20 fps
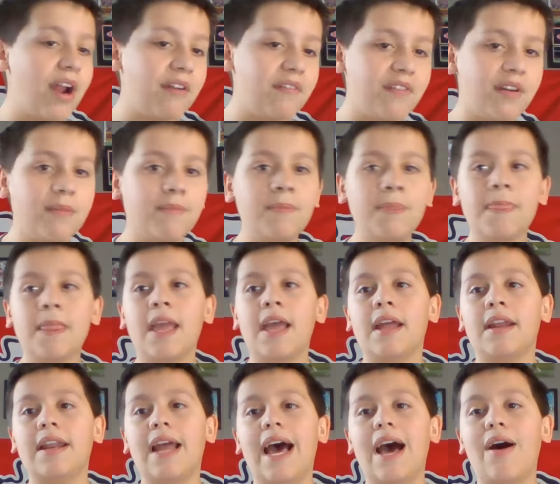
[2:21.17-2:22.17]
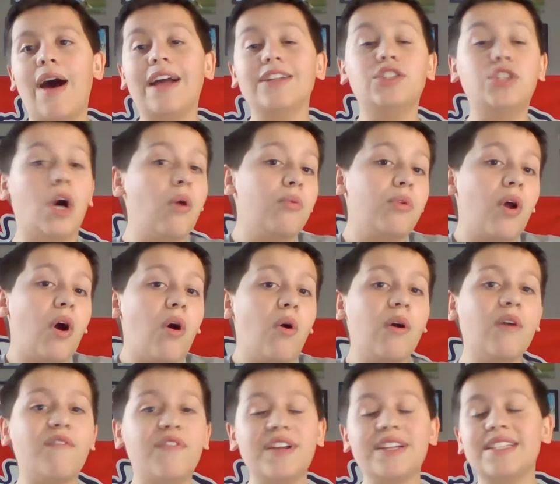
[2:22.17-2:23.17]
him. Now I don't know if
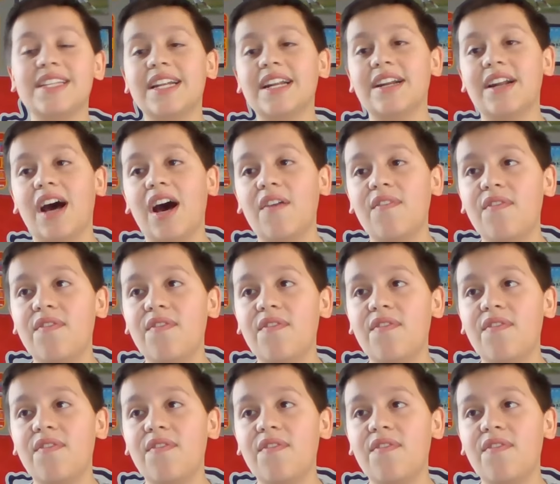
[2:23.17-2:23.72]
he did enough